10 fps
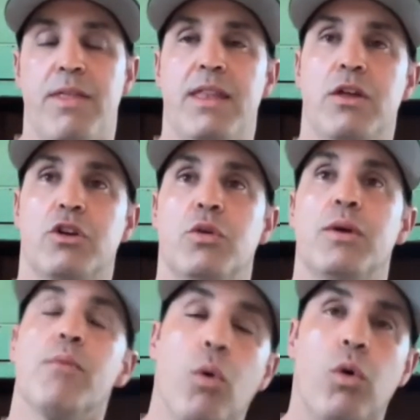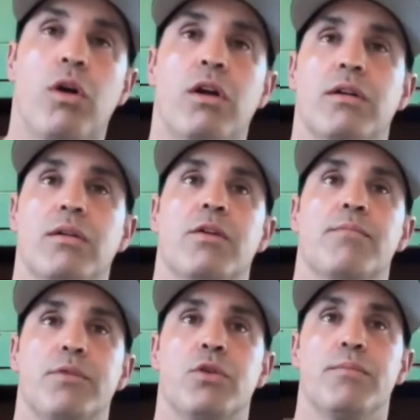And then they're doing more
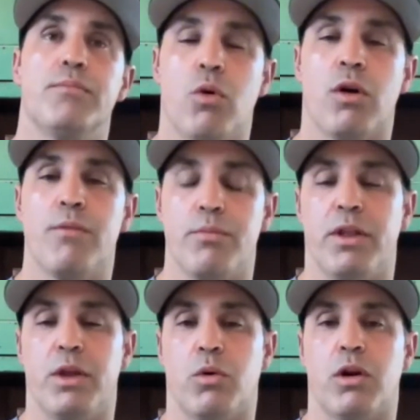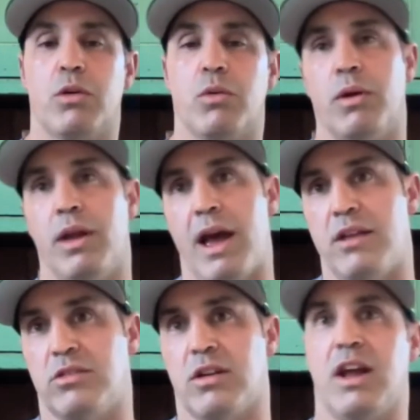mobility work
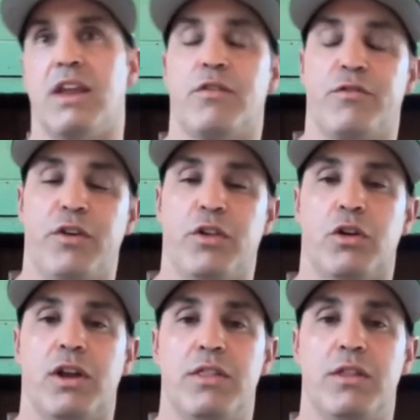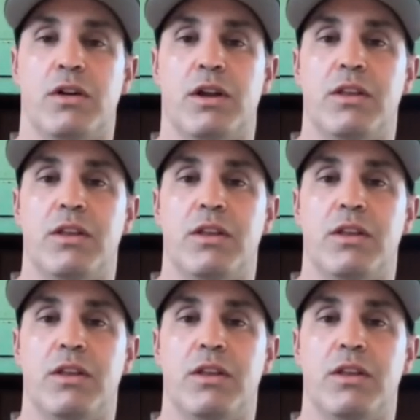as like kind of a filler in their